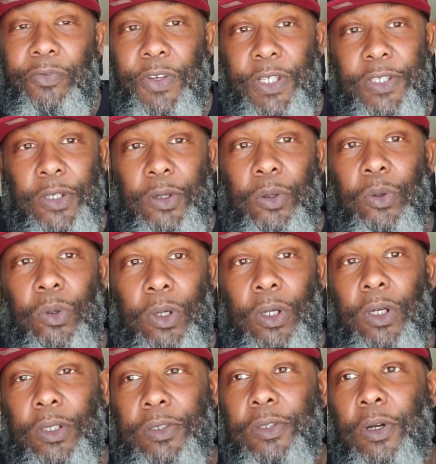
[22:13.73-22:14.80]
physical
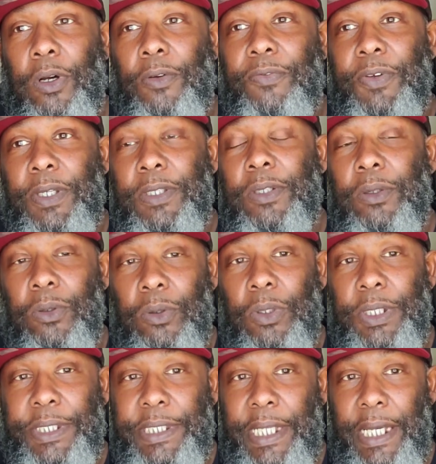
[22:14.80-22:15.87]
looks or
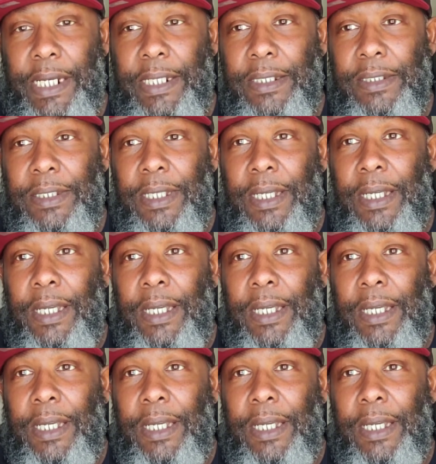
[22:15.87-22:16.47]
physical aesthetics.